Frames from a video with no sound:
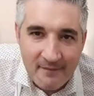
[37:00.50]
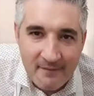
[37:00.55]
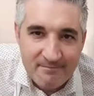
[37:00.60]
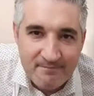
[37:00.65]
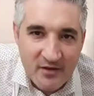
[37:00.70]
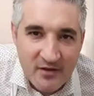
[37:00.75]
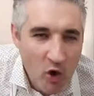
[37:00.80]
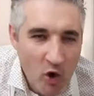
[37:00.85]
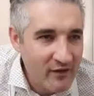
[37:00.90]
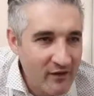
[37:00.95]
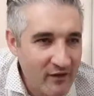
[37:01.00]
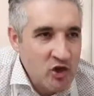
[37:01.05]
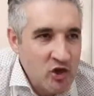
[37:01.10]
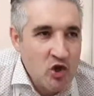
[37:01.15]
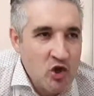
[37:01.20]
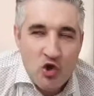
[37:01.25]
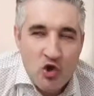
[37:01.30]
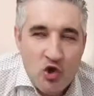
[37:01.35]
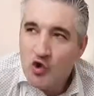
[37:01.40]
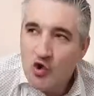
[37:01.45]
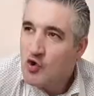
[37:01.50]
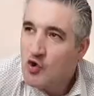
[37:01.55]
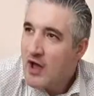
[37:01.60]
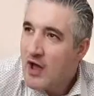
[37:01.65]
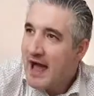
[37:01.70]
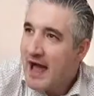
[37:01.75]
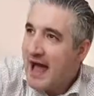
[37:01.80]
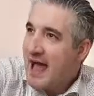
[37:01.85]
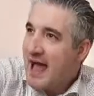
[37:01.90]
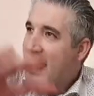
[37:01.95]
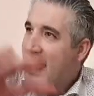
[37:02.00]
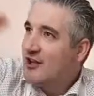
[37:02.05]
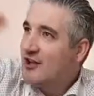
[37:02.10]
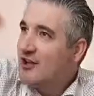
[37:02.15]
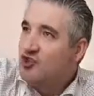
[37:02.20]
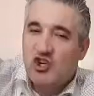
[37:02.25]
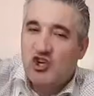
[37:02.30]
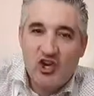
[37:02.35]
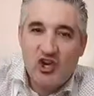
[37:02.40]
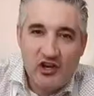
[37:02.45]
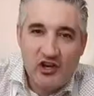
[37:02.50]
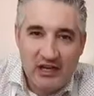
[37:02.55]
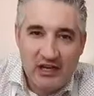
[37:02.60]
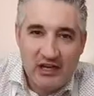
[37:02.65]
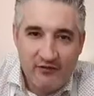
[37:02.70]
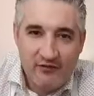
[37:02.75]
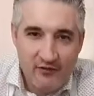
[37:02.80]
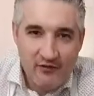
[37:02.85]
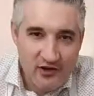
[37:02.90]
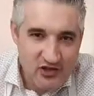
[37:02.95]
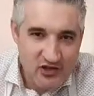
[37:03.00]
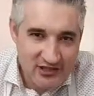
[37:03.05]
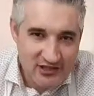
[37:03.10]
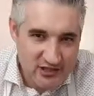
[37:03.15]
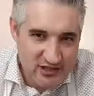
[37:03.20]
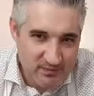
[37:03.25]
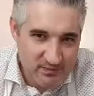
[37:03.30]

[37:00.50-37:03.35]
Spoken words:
of a new journey for Vincenzo's Plate.